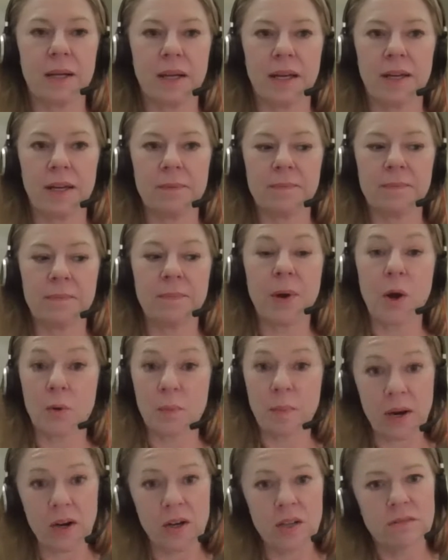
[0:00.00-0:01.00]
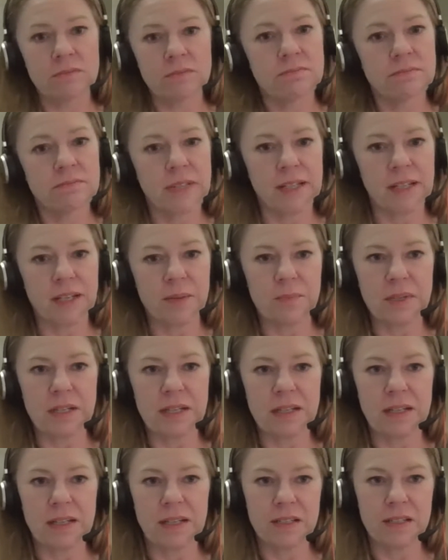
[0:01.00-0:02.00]
bone marrow that can
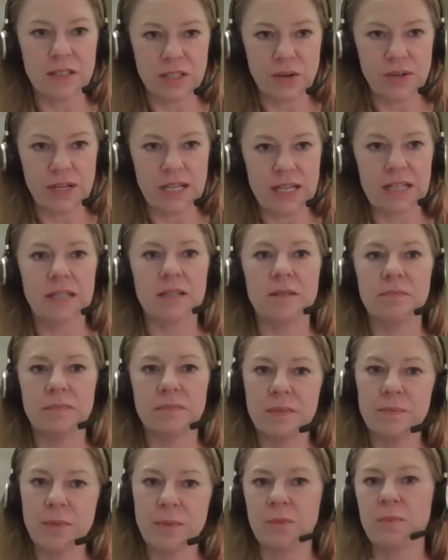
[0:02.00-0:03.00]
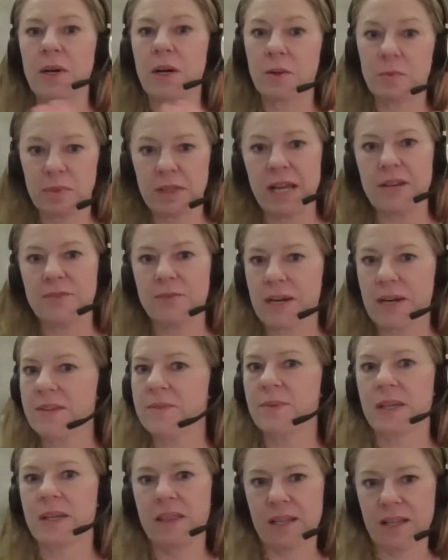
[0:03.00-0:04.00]
be donated, bone marrow and blood, right?
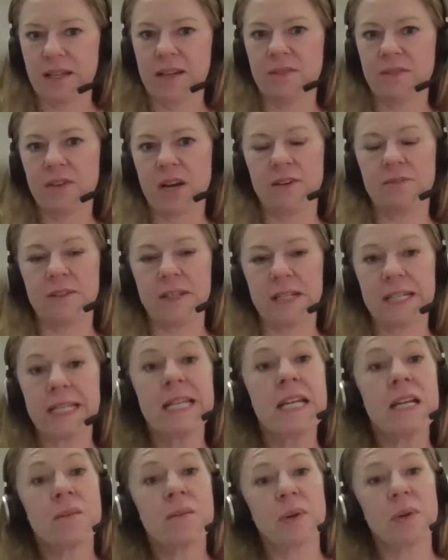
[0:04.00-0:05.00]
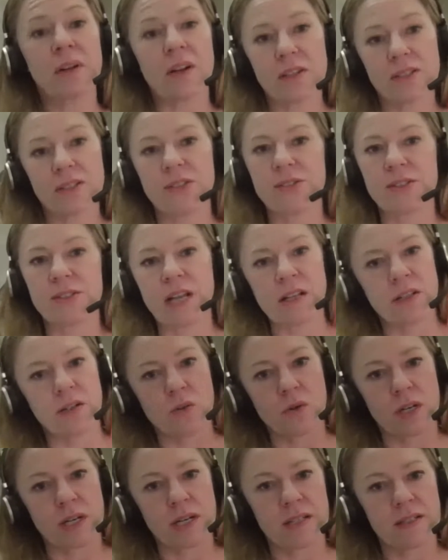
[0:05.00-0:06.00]
We think of often, but also solid
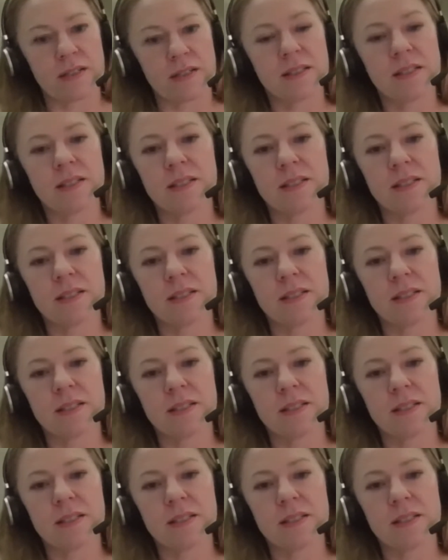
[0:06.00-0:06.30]
organs.